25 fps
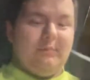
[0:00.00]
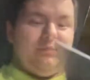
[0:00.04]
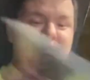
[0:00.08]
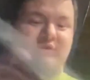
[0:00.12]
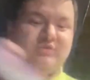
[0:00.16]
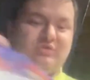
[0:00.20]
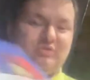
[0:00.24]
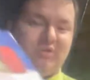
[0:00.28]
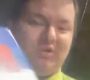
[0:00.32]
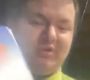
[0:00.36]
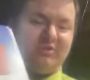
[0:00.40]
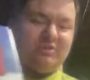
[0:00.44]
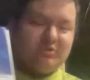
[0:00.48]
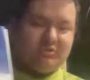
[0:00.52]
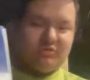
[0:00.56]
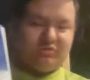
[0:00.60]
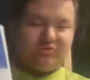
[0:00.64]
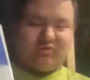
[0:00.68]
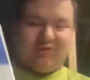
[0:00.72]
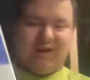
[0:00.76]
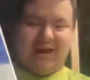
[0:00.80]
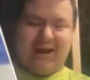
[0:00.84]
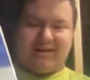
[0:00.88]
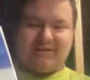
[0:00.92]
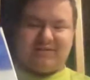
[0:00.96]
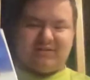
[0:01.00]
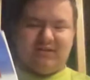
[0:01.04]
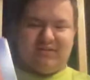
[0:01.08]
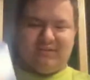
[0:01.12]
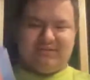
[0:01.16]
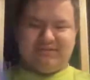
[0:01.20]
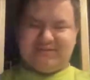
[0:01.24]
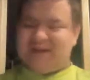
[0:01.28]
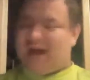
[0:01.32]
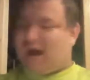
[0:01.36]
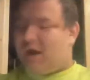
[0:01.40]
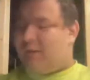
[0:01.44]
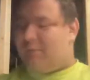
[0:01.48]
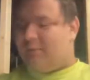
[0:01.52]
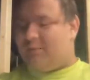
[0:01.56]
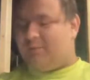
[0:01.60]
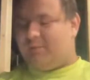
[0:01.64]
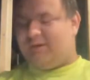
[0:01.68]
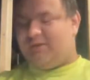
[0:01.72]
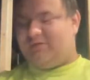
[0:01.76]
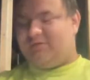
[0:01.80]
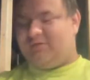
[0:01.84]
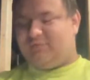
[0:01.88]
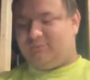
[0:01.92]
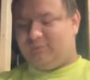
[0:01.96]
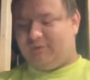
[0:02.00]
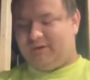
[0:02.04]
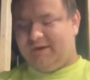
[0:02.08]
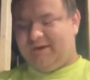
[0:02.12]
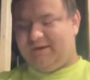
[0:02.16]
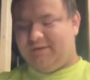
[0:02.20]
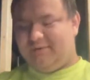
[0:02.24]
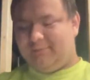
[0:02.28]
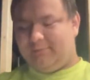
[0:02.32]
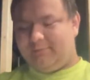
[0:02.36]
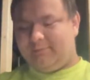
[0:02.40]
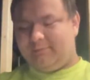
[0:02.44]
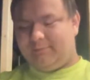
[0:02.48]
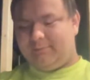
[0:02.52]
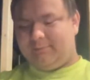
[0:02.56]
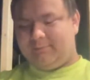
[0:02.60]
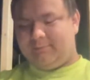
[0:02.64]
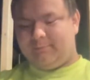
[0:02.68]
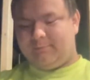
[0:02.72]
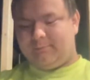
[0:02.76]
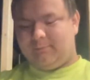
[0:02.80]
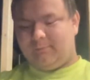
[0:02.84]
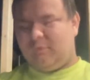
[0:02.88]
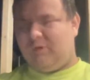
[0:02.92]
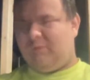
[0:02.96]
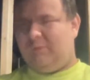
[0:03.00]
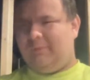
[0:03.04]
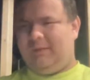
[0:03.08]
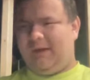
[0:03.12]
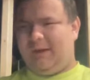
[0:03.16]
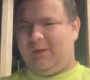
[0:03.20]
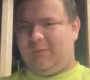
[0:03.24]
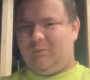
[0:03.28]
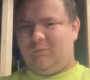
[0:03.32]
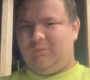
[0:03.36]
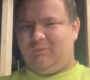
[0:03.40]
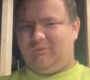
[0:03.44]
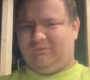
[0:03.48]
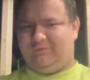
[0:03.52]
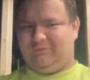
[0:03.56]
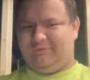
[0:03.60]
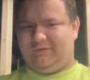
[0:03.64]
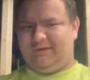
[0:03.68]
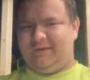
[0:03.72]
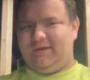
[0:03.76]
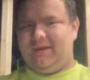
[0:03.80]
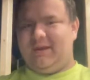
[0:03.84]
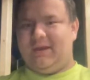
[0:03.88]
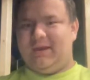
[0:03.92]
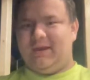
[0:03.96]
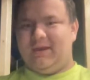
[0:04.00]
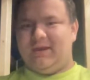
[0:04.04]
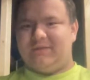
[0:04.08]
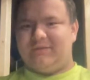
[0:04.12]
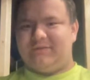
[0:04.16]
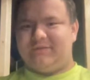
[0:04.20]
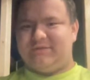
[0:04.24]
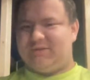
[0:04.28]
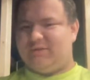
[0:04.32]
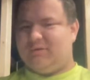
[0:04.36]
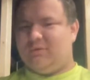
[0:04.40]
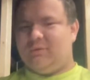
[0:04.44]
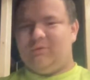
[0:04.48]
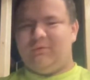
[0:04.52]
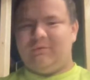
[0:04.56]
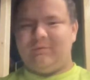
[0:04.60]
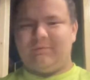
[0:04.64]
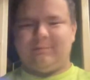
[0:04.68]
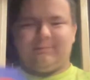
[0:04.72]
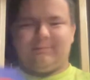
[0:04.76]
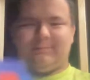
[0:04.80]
there's only 2 tracks on this album, and 3, well, not 3, 2,